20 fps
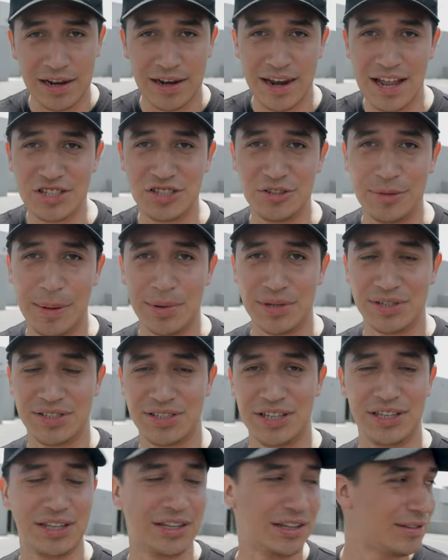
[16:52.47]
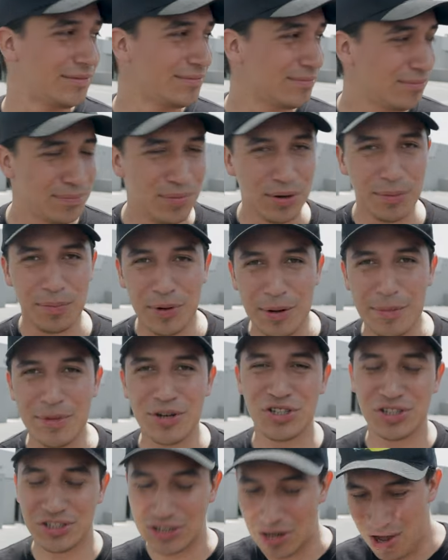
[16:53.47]
lets you be able to see pretty
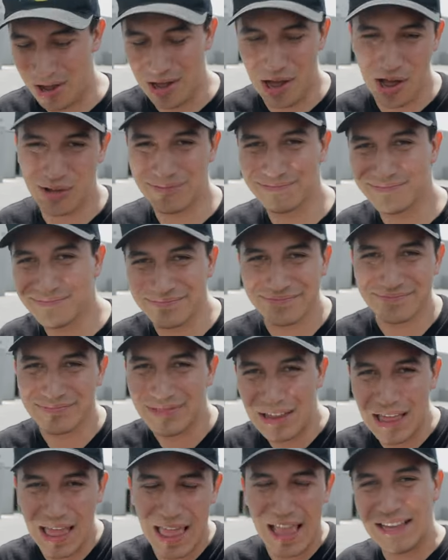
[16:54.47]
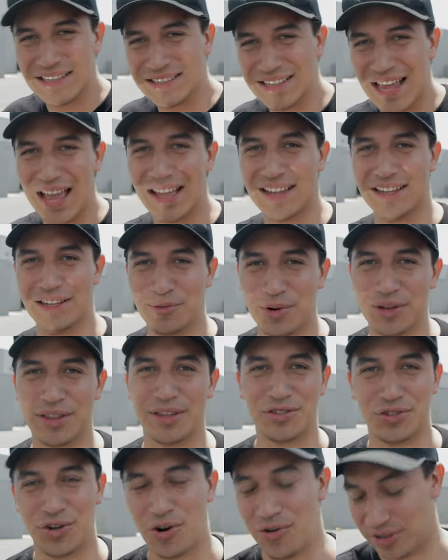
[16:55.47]
much exactly what
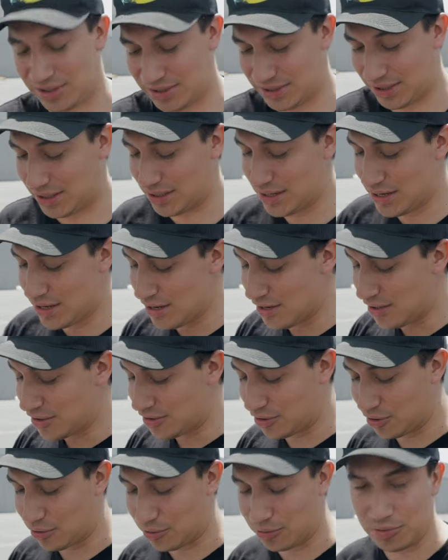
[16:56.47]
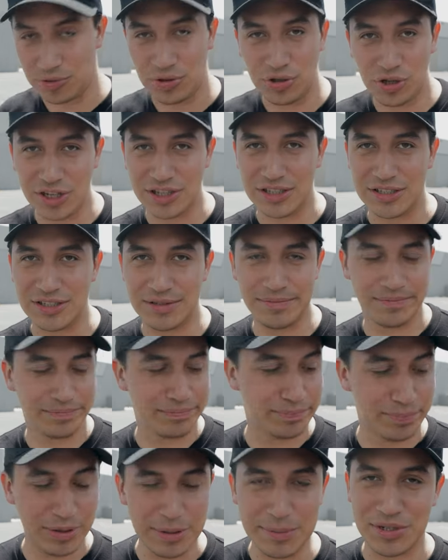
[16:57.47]
this drone is seeing. So you can
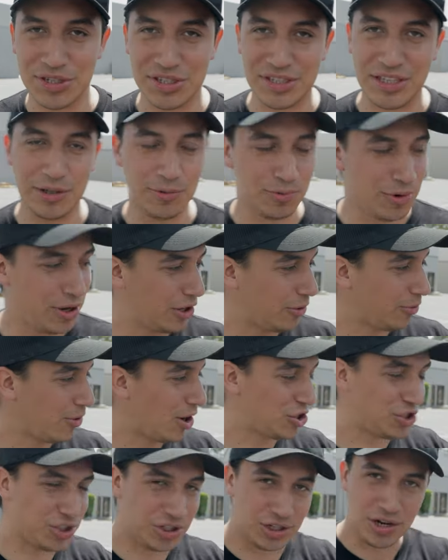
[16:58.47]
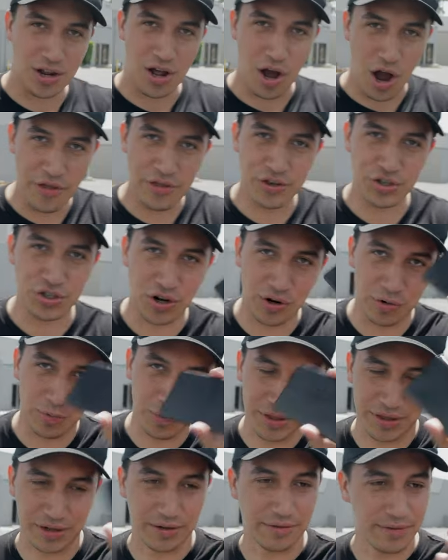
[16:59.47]
pretty much see what you're watching on the
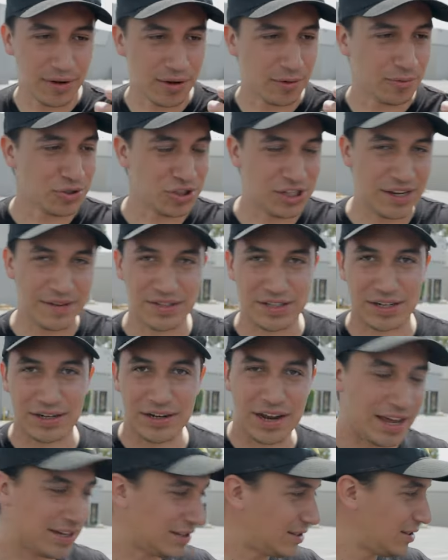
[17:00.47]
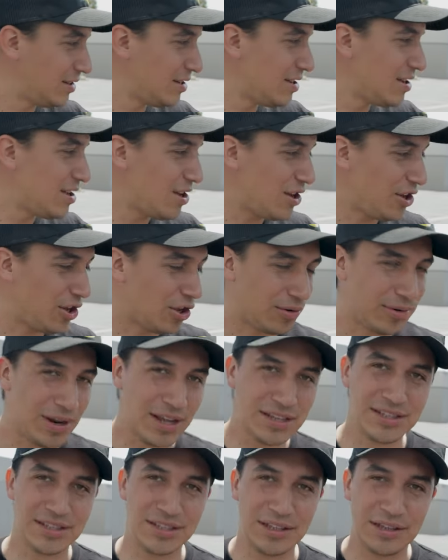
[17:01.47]
drone with your phone, which gives it a nice,
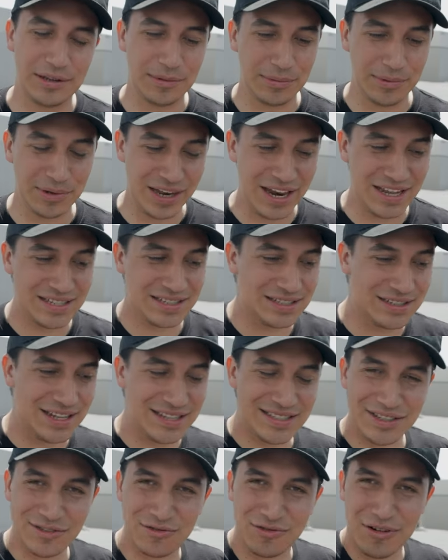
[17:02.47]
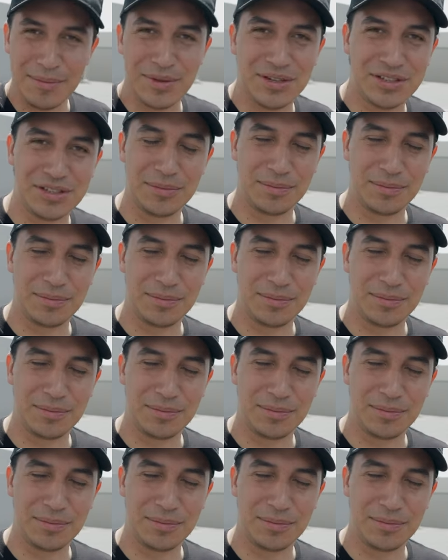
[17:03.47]
less equipment